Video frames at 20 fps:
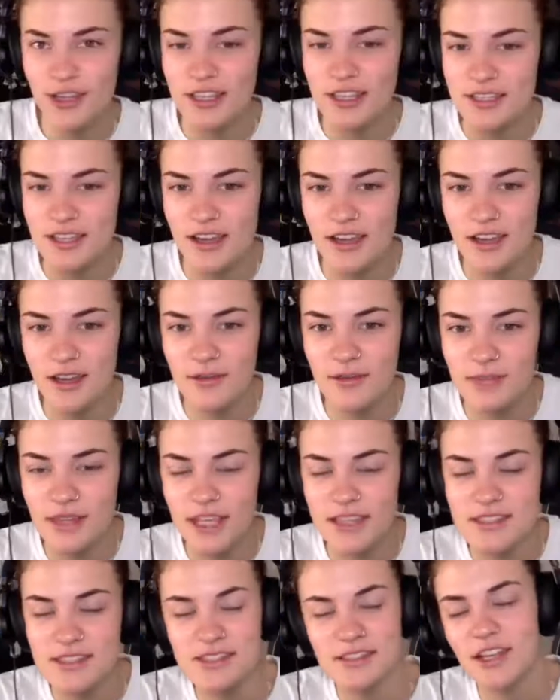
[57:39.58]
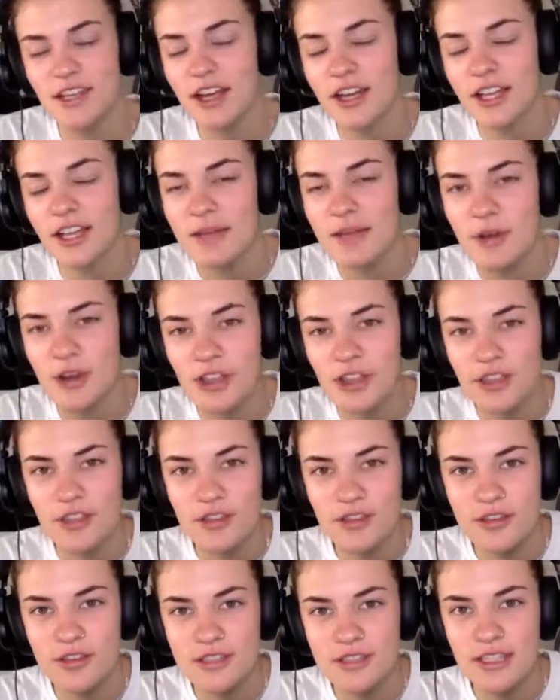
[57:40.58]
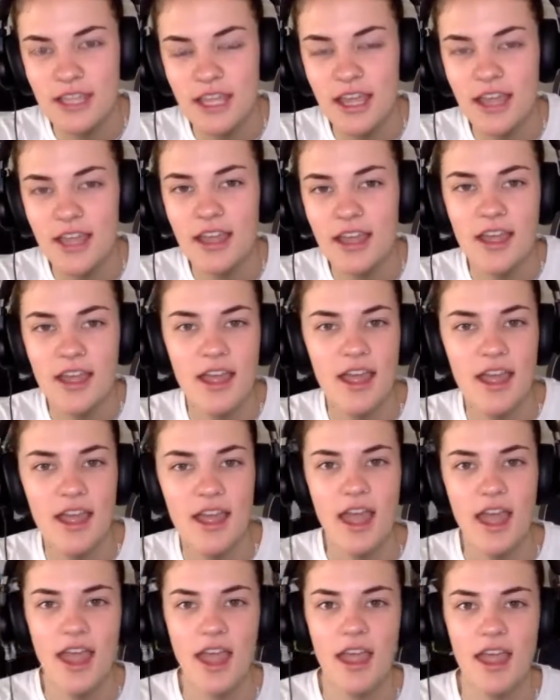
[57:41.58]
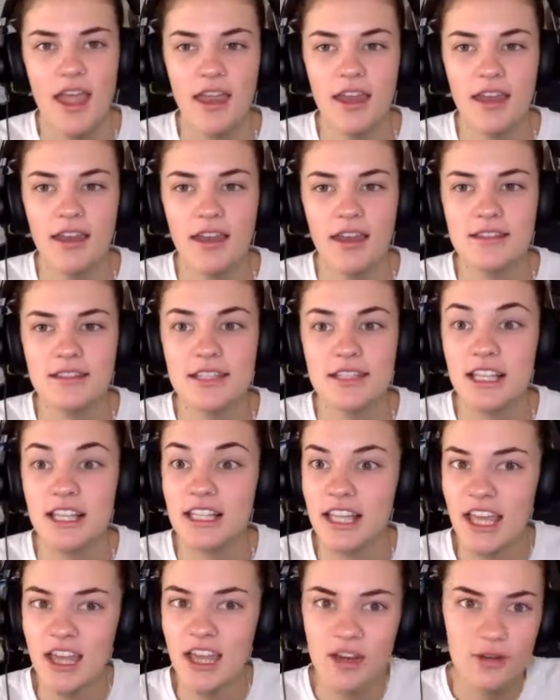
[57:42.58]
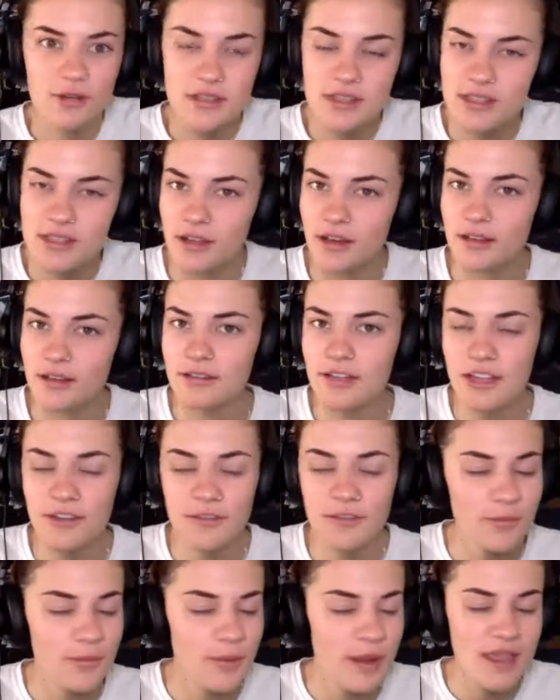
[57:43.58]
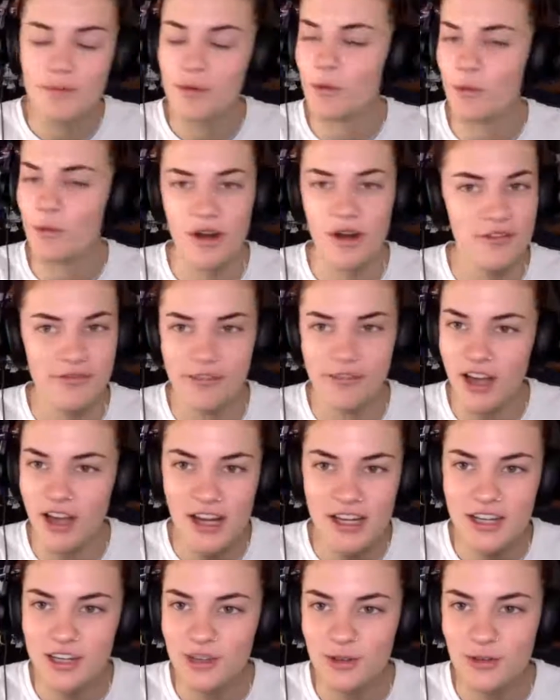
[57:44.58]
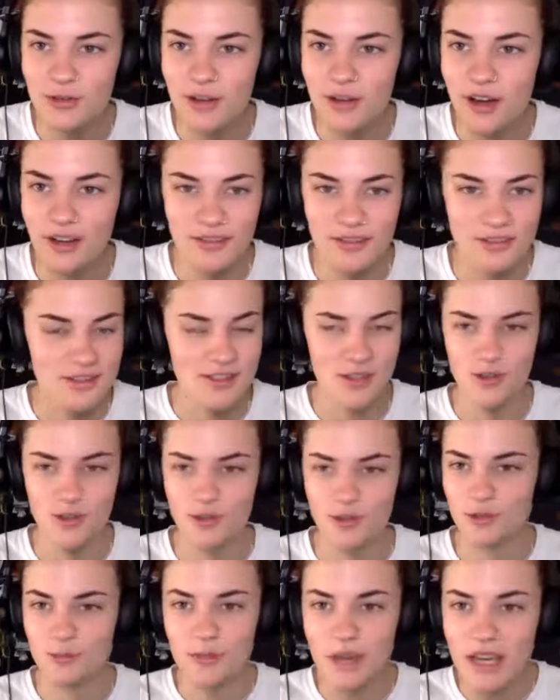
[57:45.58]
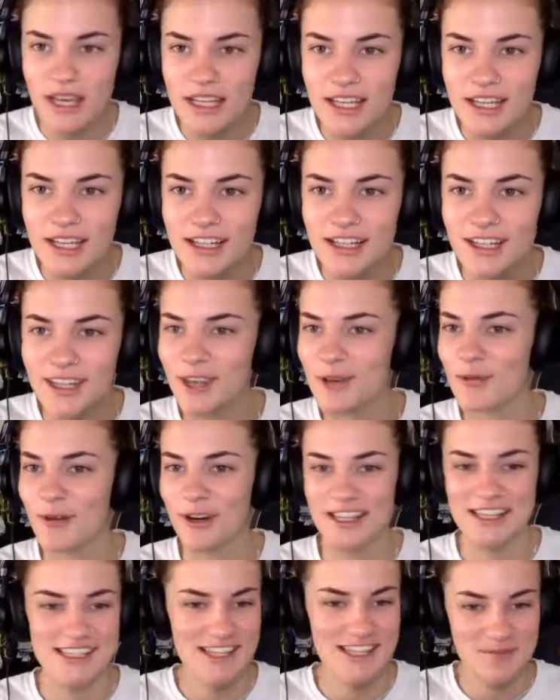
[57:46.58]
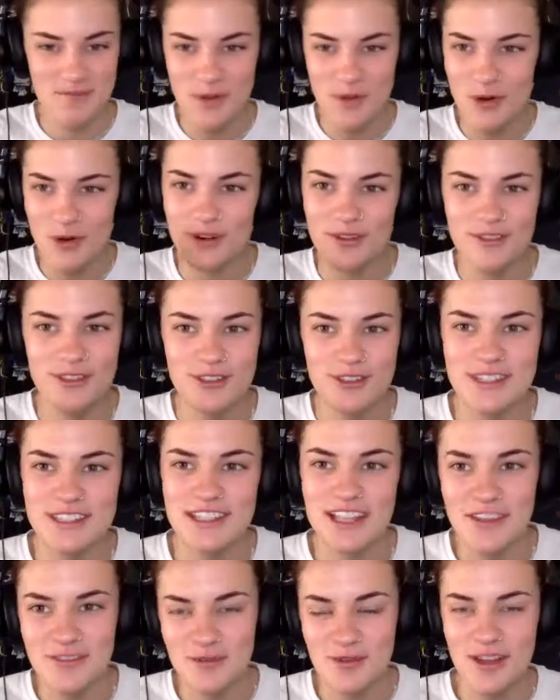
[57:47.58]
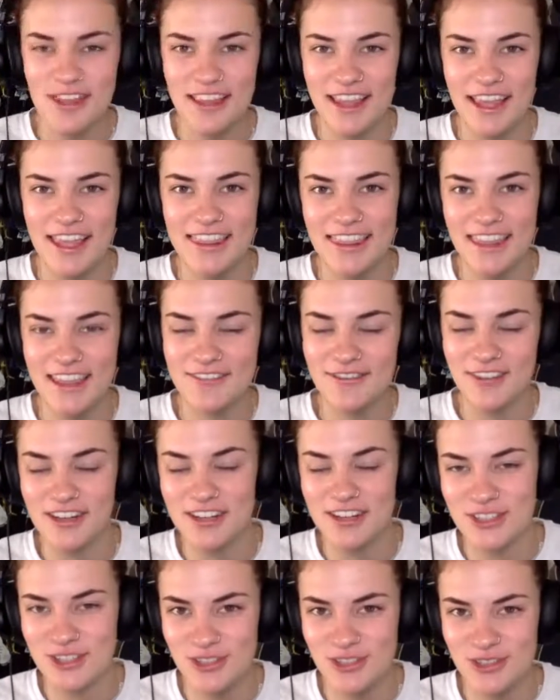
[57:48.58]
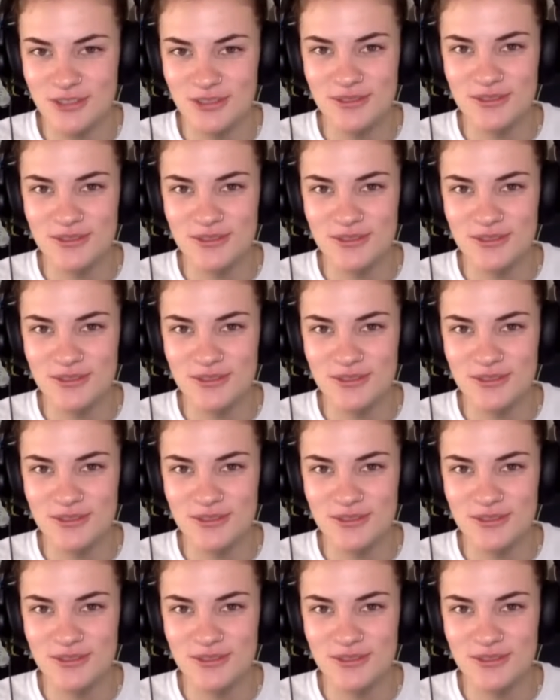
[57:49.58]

time. That's 9 a.m. on a Thursday. And Claire, also, if people want to find you on social media and they want to see more of your stuff, where can they find you?